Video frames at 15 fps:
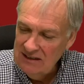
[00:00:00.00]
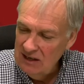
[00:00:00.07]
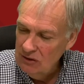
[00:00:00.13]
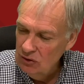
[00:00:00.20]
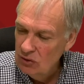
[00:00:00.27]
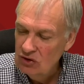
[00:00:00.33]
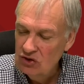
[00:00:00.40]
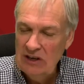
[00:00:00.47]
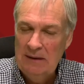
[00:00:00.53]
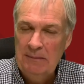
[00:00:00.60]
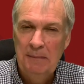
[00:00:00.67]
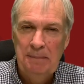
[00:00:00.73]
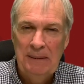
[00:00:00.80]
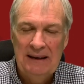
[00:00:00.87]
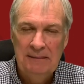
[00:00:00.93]
It does seem
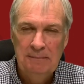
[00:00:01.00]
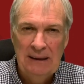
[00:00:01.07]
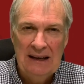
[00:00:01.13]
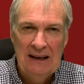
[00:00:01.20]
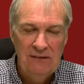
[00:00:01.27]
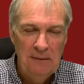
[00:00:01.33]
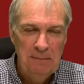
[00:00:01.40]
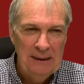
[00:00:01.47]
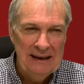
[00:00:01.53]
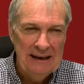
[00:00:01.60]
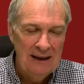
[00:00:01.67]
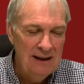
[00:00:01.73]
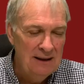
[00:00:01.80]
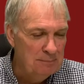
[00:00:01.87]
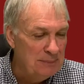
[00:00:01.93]
a bit of a
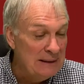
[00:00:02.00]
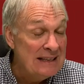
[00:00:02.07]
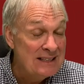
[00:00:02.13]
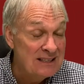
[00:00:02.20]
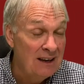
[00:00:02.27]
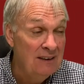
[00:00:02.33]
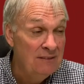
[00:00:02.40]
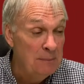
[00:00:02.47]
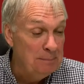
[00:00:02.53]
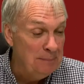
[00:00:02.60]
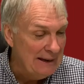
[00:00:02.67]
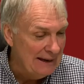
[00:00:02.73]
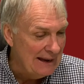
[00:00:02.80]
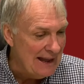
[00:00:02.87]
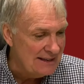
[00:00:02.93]

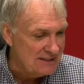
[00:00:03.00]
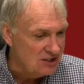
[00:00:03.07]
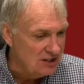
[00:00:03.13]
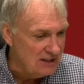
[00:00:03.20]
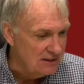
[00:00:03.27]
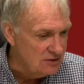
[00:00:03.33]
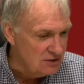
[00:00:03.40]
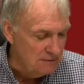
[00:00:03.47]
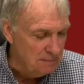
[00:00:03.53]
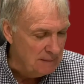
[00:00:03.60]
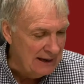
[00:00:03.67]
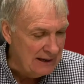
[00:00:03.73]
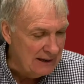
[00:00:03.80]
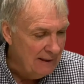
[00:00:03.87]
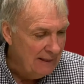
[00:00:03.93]
big ask to
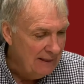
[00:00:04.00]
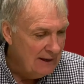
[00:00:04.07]
me.